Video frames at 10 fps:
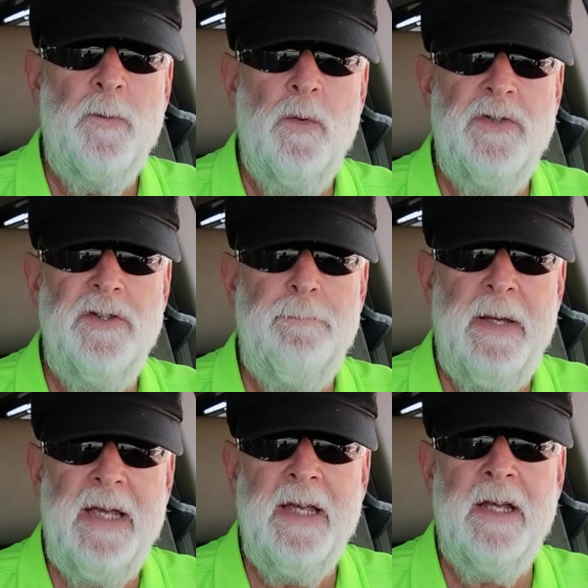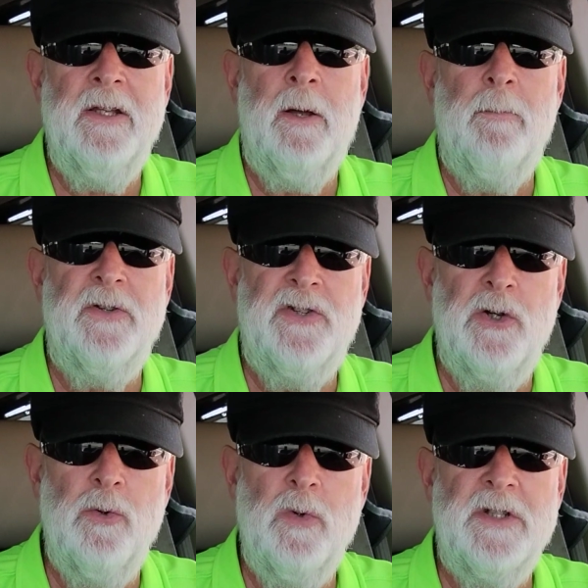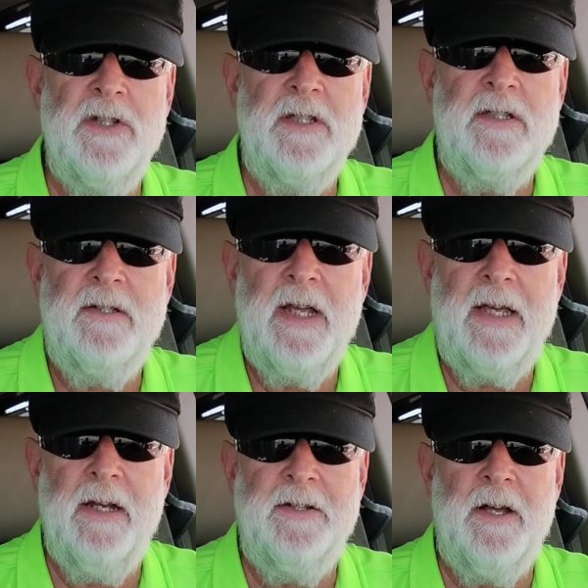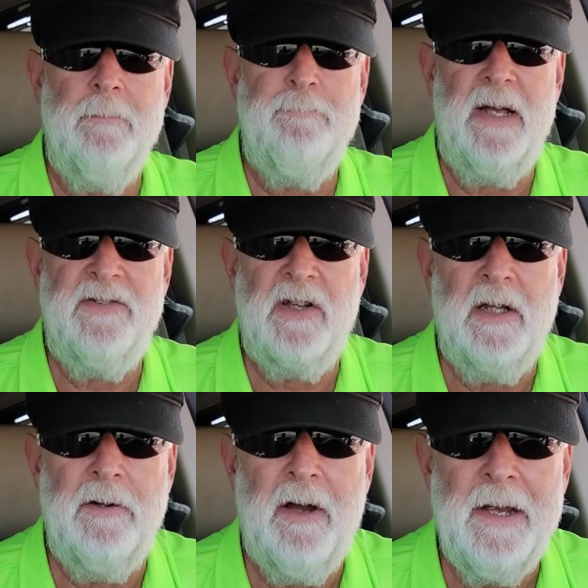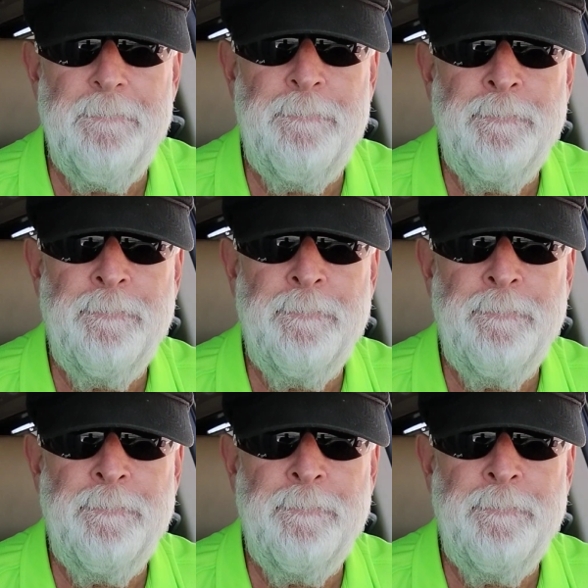which is peeing, and number two, which is taking a dump, basically, right?